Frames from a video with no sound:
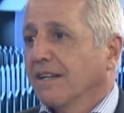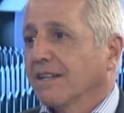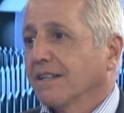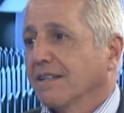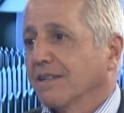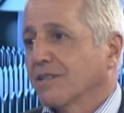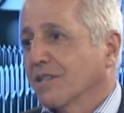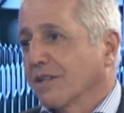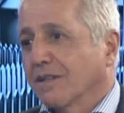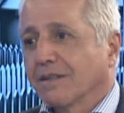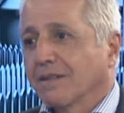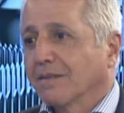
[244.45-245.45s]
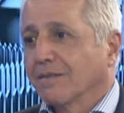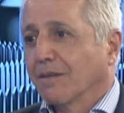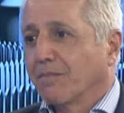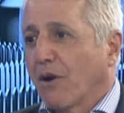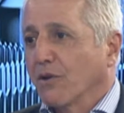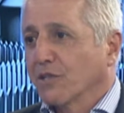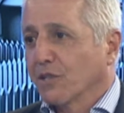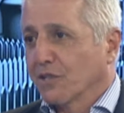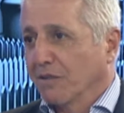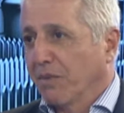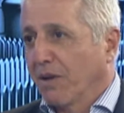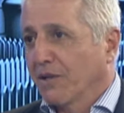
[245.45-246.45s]
and set a process
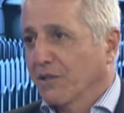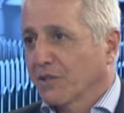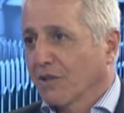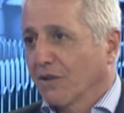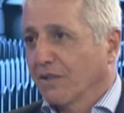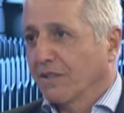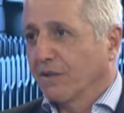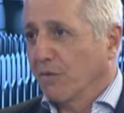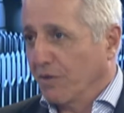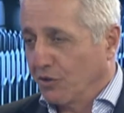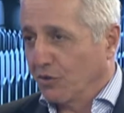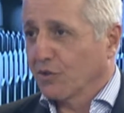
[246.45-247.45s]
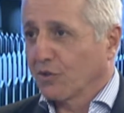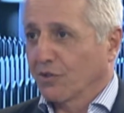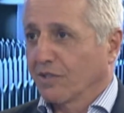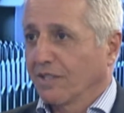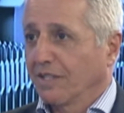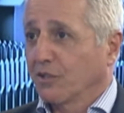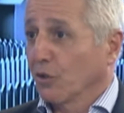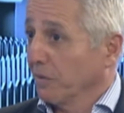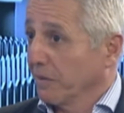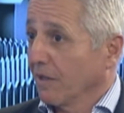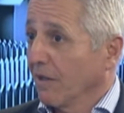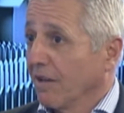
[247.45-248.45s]
in place so that it reduces the term
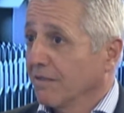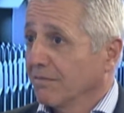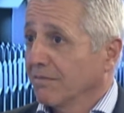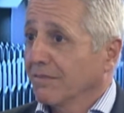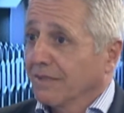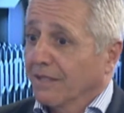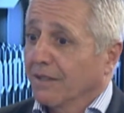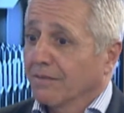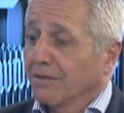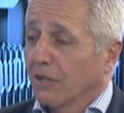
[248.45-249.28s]
of the loan.